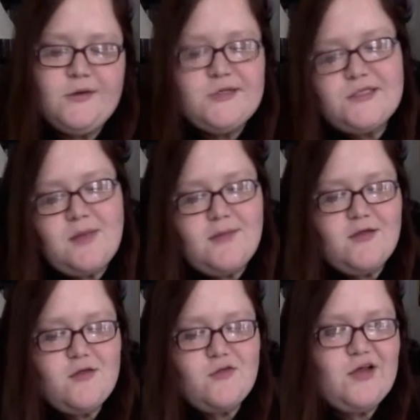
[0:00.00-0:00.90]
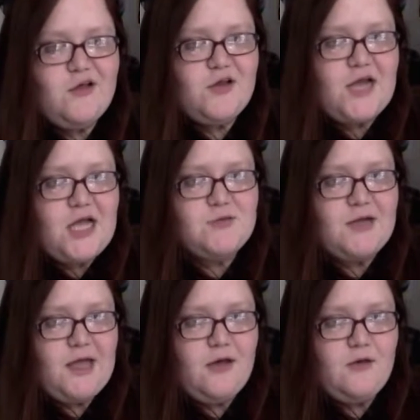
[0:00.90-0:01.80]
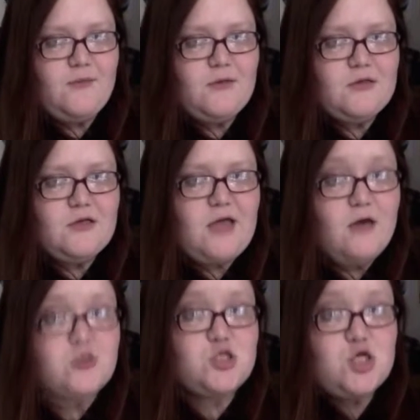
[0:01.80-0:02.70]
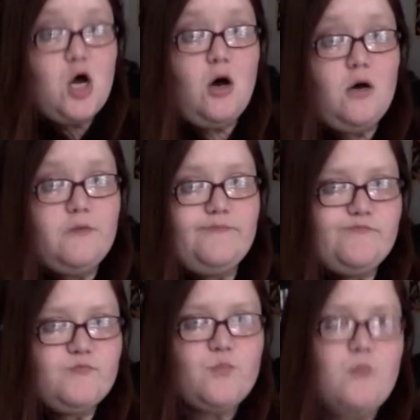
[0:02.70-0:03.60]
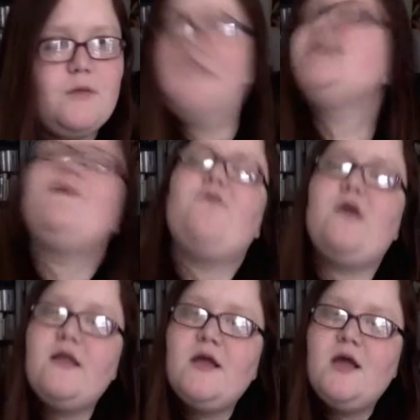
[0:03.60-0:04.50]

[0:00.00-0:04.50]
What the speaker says: So maybe the 3-color cashmere cowl shawl would be different.